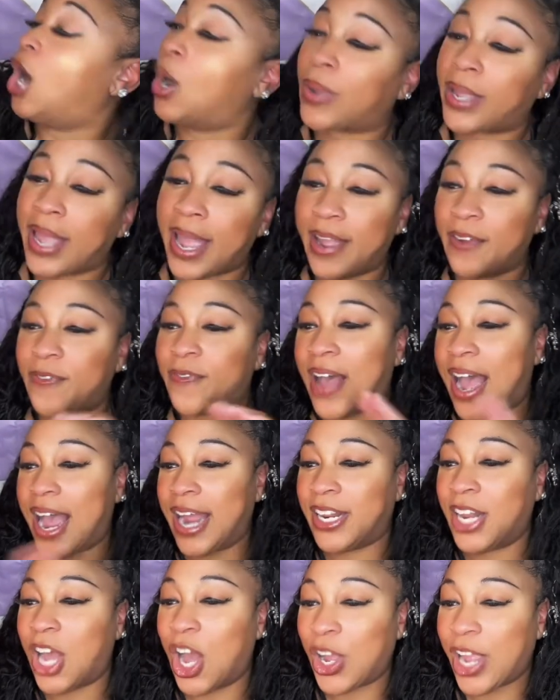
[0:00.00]
Okay,
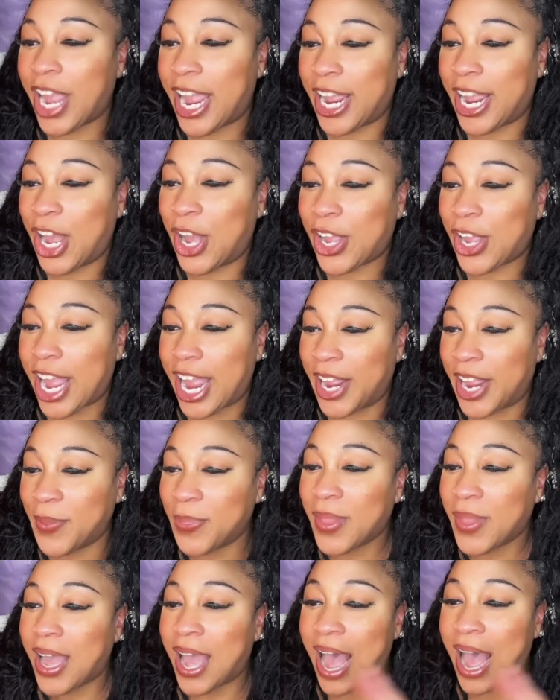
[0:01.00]
fine. Okay.
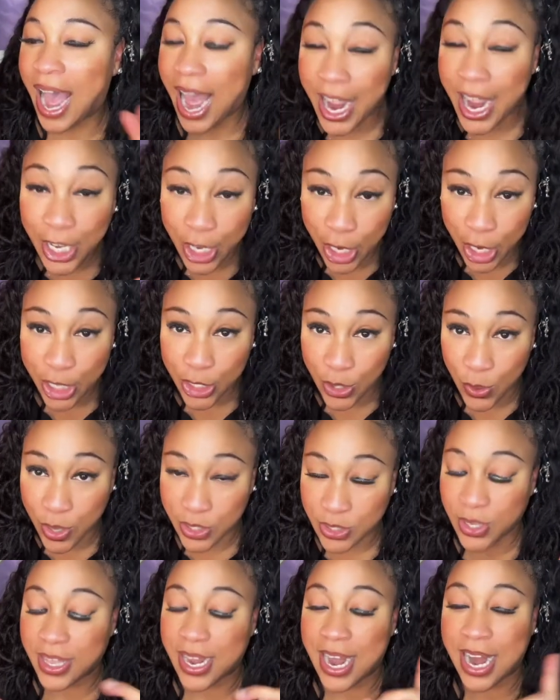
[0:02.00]
I learned
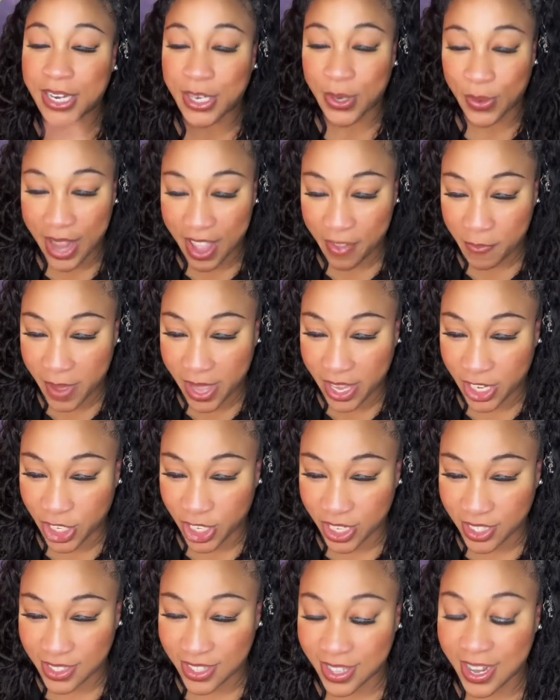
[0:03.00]
also that I don't have
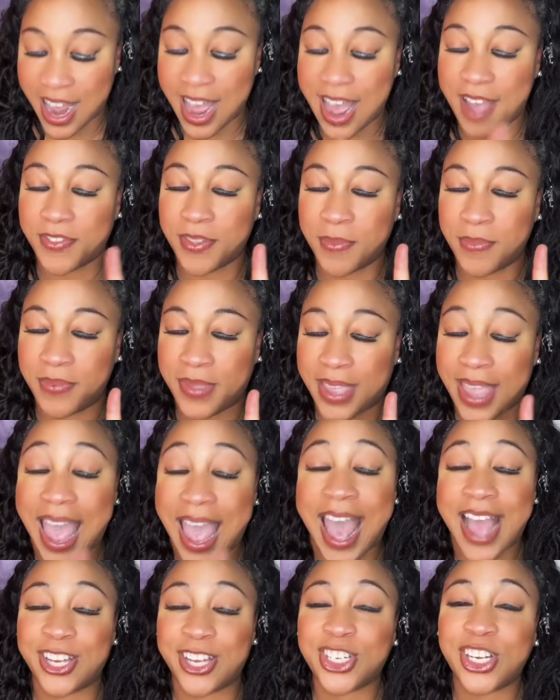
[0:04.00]
patience, that I have to
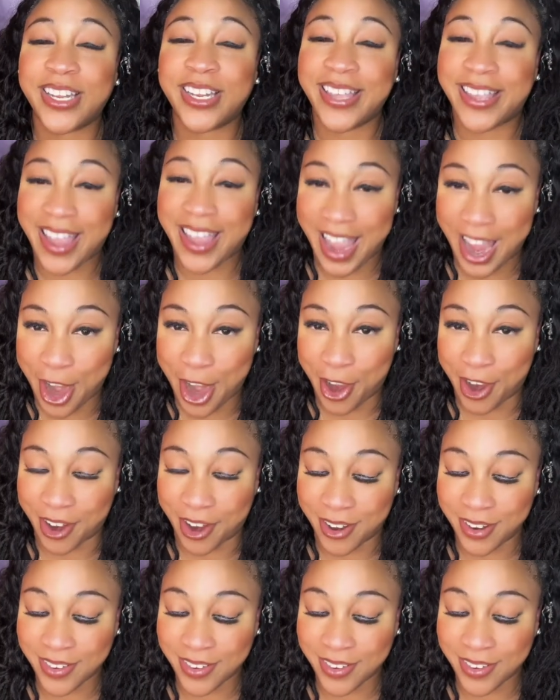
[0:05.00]
actually care.